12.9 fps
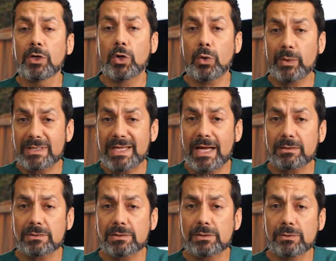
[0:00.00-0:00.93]
going
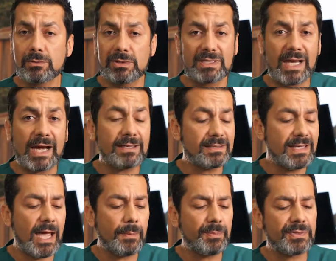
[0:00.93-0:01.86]
down to desired
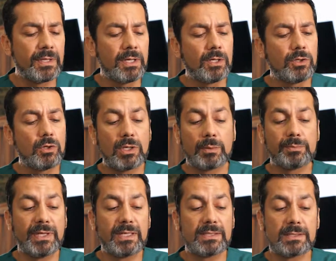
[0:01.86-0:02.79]
depth, you can
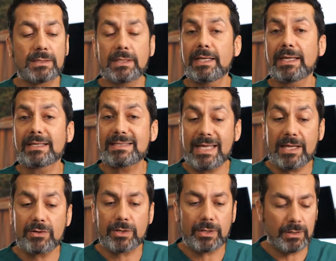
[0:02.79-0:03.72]
place an
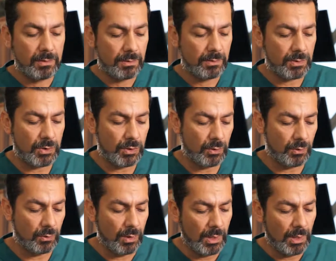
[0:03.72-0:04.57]
extender to